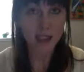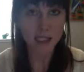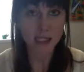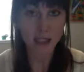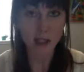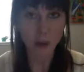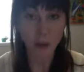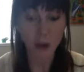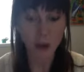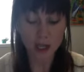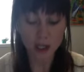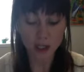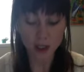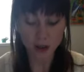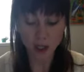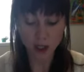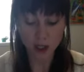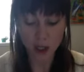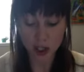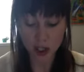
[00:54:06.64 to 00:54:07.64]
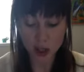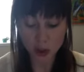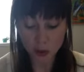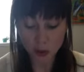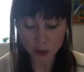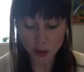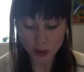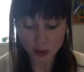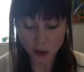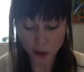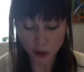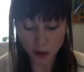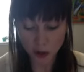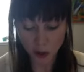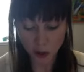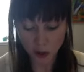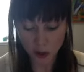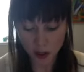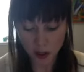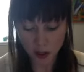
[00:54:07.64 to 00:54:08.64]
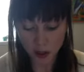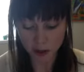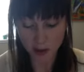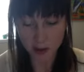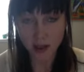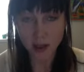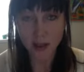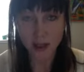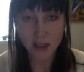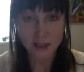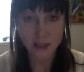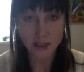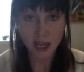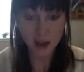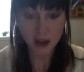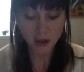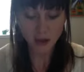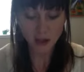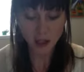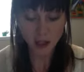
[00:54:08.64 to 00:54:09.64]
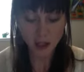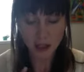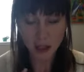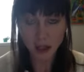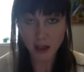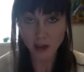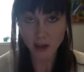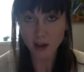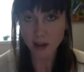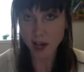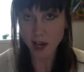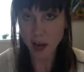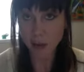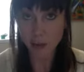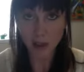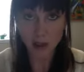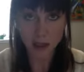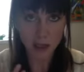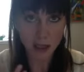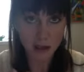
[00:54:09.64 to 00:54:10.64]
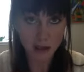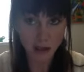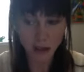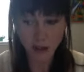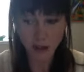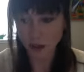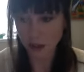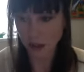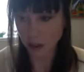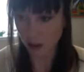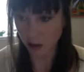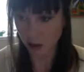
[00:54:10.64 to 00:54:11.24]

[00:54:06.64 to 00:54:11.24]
and little ways you can use those oils safely, either topically, internally,